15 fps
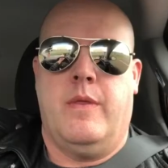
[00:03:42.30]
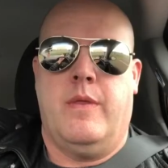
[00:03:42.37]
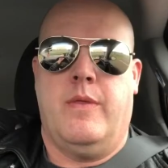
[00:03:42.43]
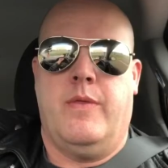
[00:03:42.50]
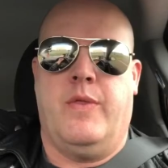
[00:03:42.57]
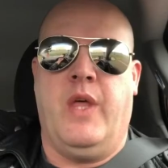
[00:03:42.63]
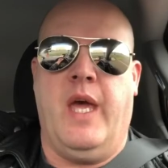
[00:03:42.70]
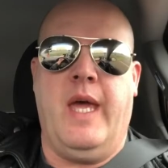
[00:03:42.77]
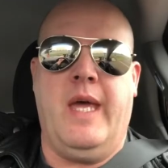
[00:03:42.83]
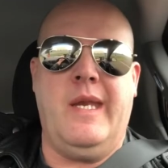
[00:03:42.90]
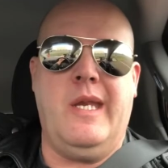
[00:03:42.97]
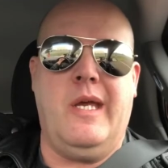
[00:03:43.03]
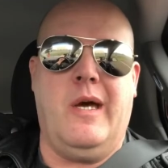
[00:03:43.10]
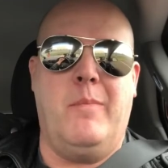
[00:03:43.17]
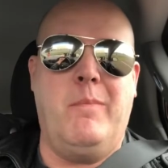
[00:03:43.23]

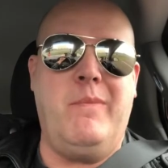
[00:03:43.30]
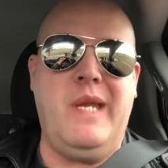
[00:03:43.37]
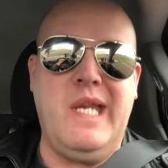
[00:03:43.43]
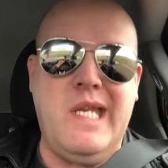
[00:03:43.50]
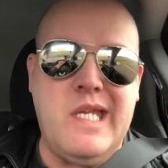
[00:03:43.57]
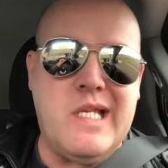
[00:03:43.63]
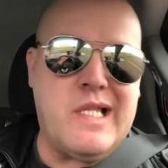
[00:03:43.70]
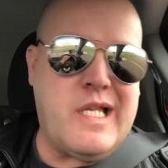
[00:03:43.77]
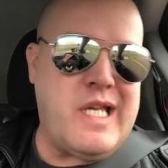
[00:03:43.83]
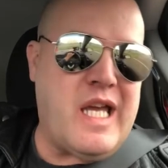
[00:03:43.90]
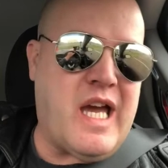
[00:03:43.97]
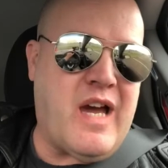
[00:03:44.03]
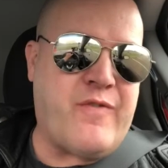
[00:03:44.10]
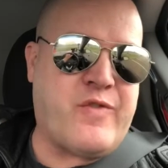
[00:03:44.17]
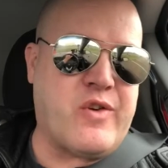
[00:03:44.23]
Then, immediately
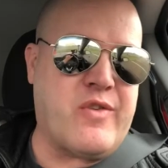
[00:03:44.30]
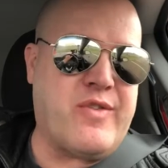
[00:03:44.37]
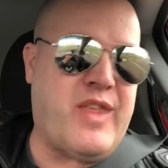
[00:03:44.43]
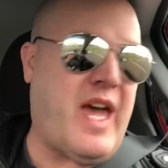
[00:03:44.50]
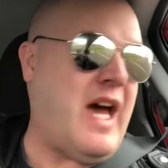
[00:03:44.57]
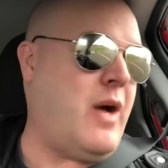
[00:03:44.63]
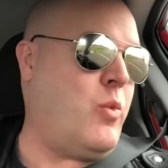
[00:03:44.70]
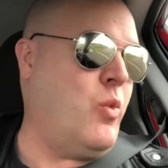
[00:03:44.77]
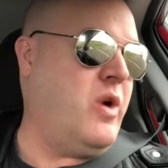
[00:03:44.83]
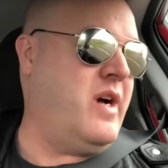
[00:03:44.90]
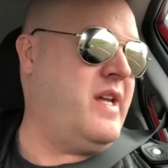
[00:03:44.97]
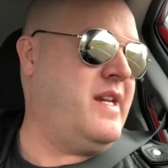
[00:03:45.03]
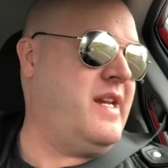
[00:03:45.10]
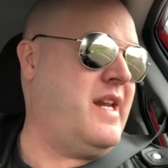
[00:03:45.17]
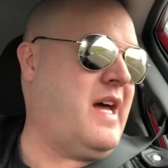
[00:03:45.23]
after that
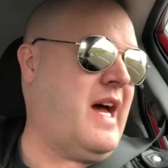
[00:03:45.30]
one,